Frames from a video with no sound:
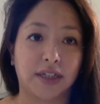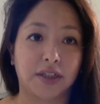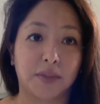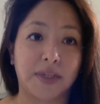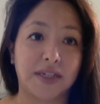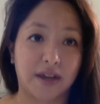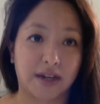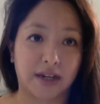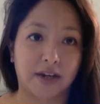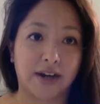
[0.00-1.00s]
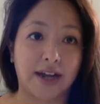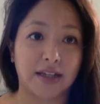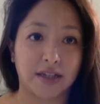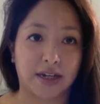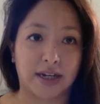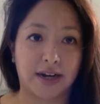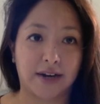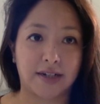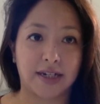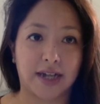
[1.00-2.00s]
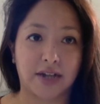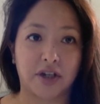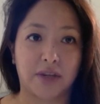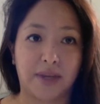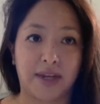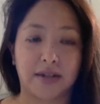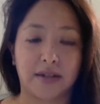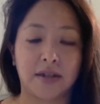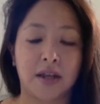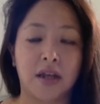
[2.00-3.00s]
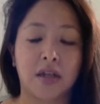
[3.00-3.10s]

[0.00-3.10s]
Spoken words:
to be circular and circularity actually means.